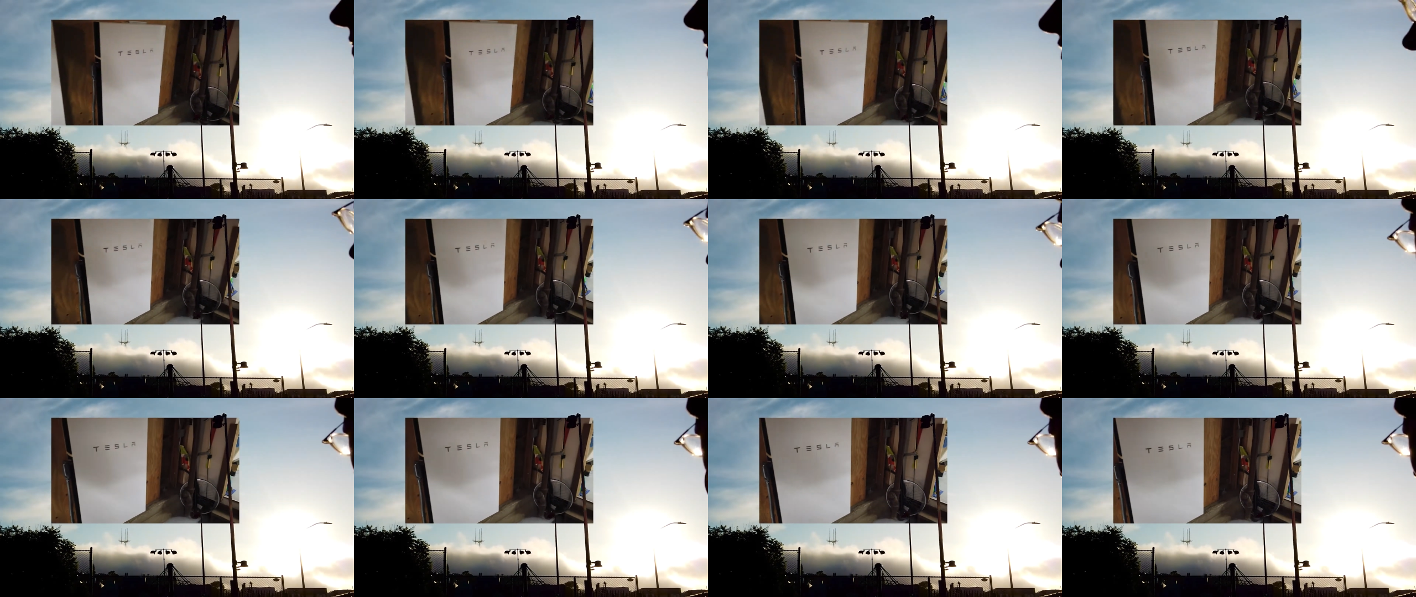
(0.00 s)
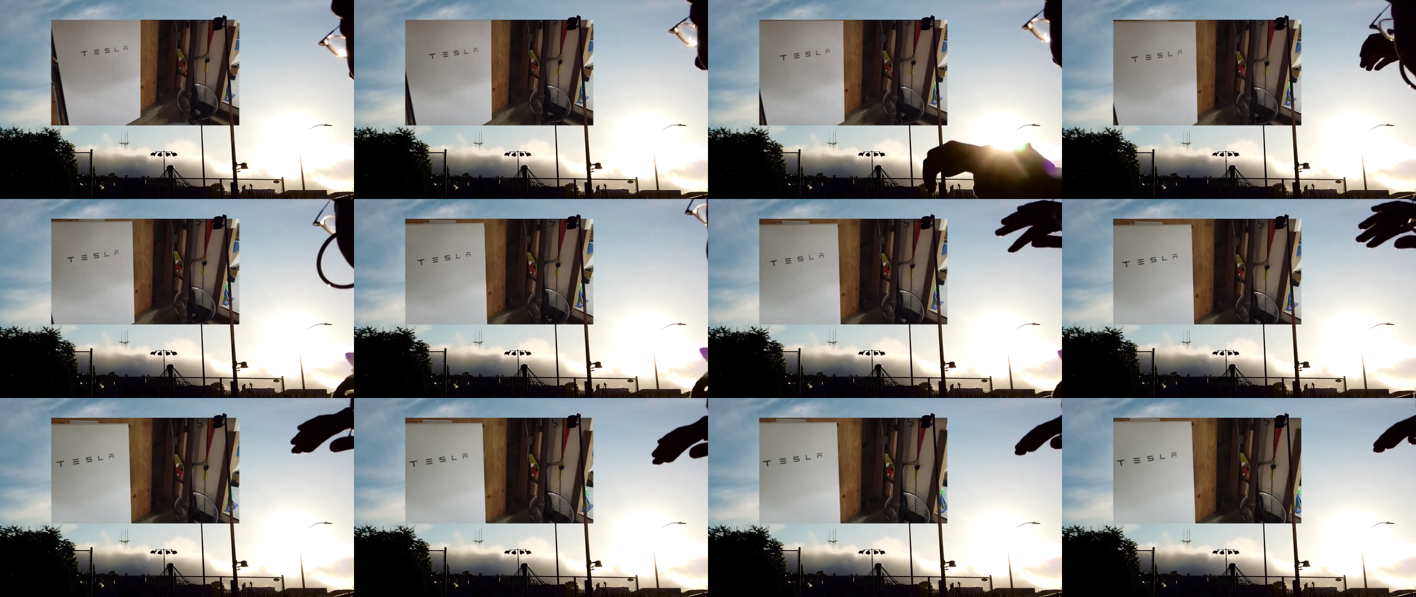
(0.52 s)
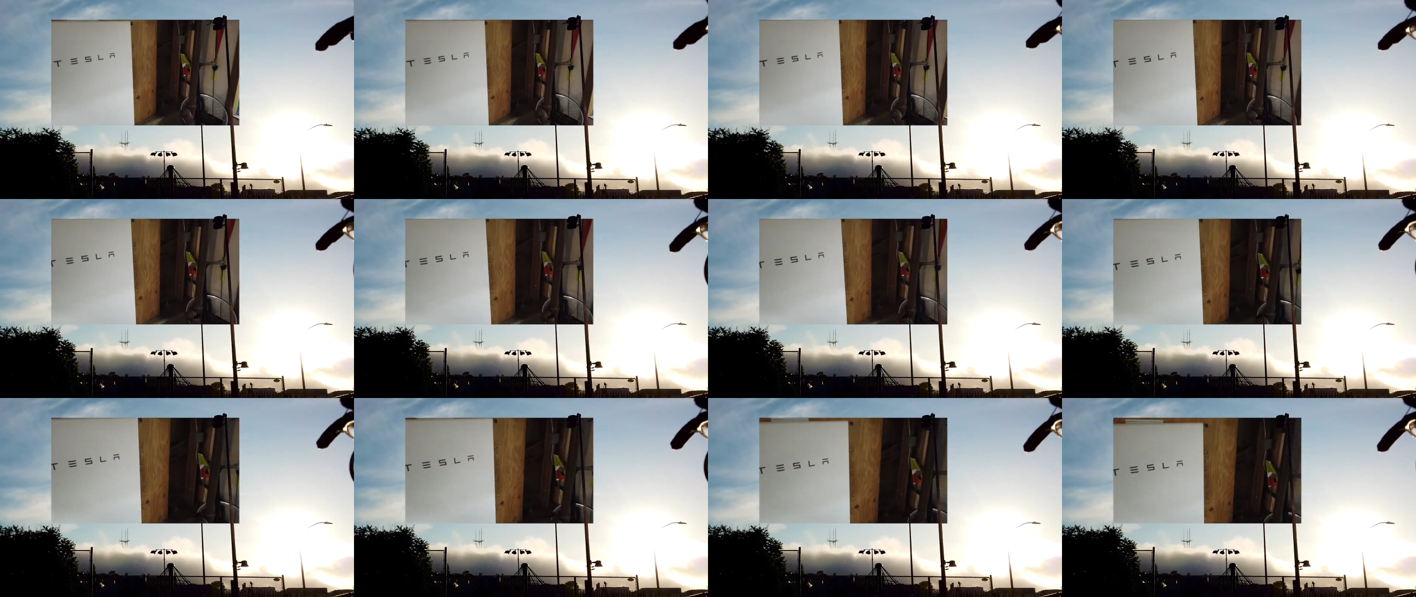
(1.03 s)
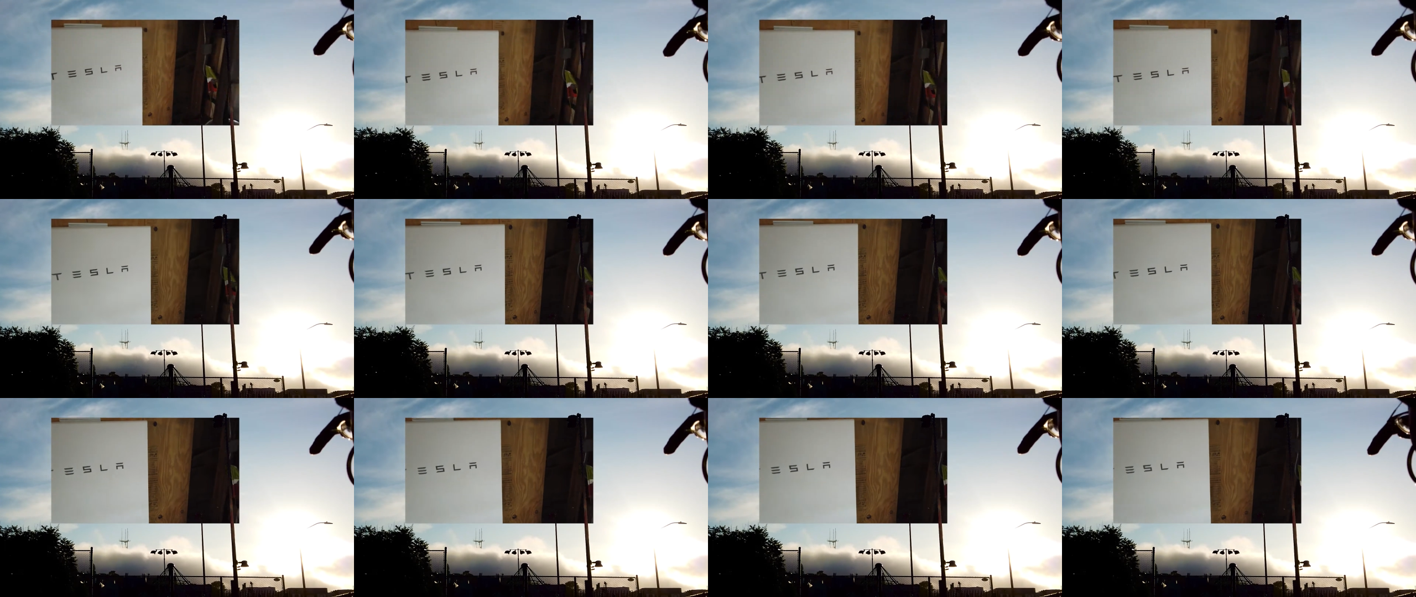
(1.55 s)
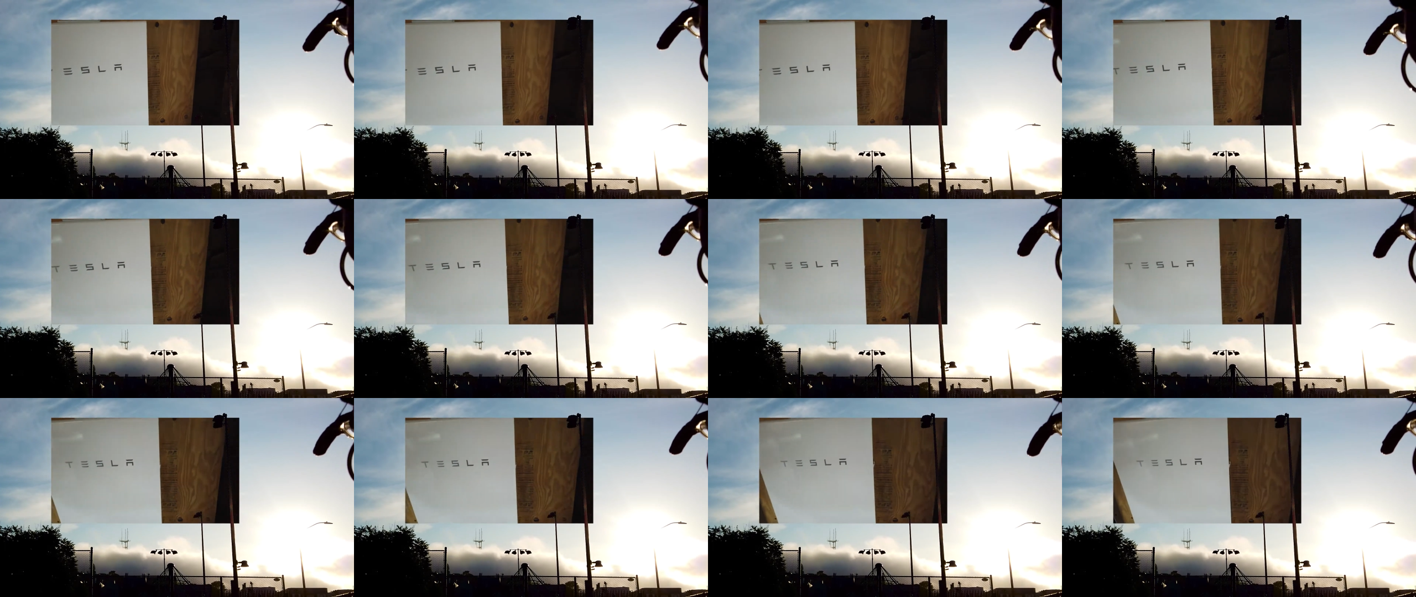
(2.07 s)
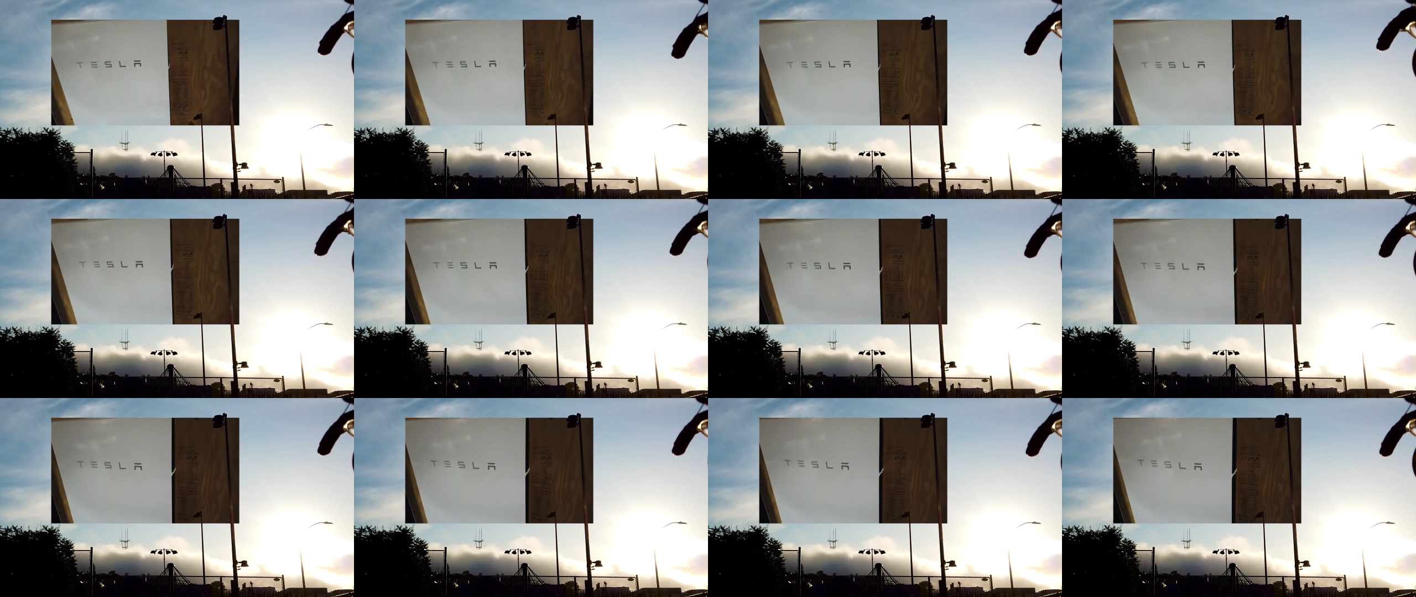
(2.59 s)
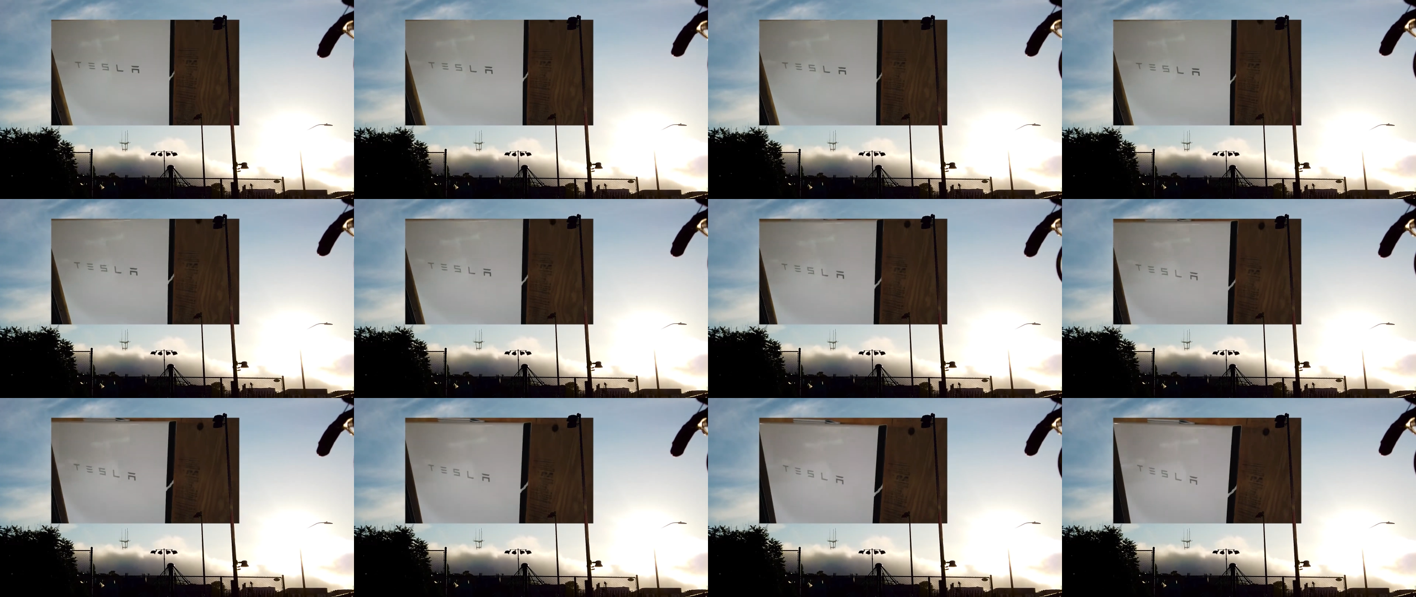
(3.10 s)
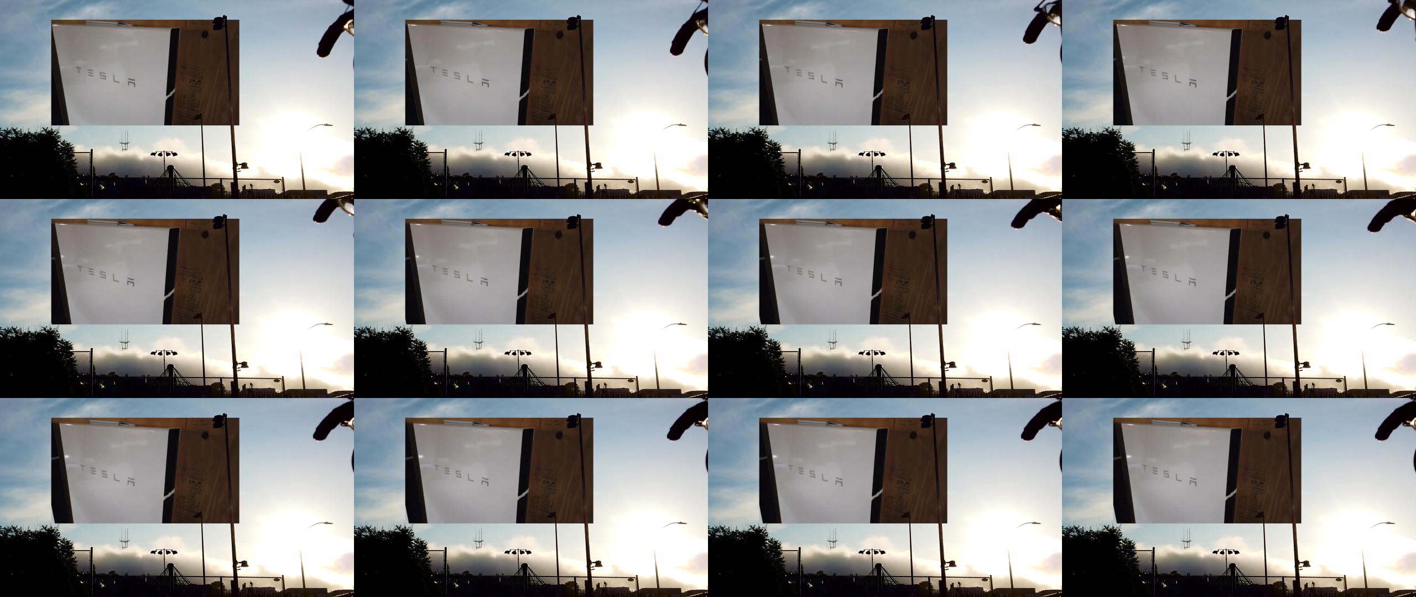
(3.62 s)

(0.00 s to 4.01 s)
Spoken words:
No face is visible, so there are no lips to read.